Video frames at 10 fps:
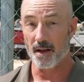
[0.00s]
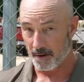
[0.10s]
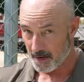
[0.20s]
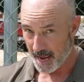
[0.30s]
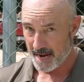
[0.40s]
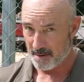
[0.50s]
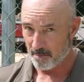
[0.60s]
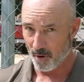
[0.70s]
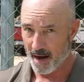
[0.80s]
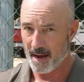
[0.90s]
a
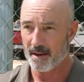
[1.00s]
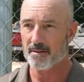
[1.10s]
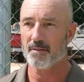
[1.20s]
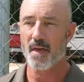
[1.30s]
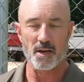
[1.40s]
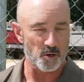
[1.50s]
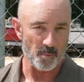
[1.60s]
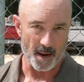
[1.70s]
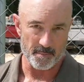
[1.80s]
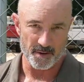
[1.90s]
name brand that you
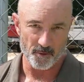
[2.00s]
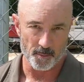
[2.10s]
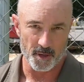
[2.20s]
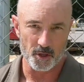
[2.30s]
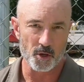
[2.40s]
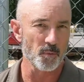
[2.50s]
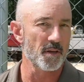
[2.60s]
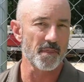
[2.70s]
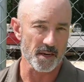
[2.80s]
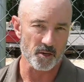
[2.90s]
might be familiar
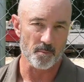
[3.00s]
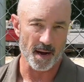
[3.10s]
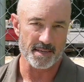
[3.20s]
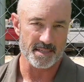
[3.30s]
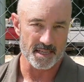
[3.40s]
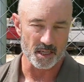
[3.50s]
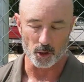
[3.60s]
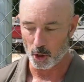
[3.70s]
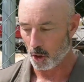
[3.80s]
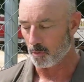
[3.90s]
with that you might see
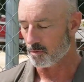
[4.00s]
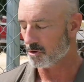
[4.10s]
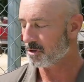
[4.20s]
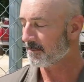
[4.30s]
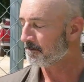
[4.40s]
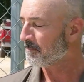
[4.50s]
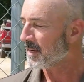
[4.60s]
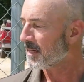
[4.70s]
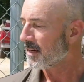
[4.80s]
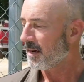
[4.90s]
at Lowe's.
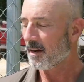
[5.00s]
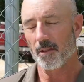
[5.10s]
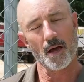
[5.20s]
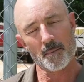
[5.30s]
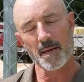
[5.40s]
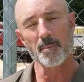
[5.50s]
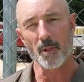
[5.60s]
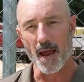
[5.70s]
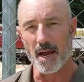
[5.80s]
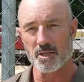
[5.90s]
A lot of
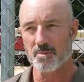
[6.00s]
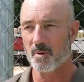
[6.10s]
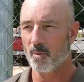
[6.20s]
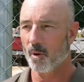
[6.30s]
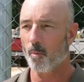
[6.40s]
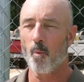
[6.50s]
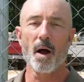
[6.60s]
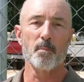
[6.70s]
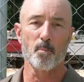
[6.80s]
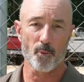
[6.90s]
people ask me, well,
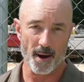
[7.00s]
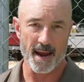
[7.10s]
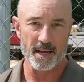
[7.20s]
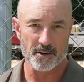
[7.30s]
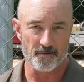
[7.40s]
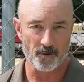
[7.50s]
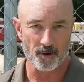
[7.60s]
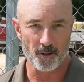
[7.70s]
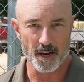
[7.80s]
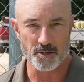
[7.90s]
what brand of
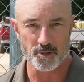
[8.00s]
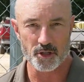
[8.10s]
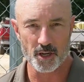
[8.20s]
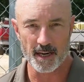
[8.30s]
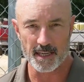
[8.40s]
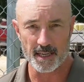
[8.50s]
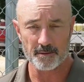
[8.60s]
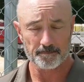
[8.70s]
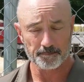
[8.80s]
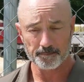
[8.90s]
fertilizer should I get?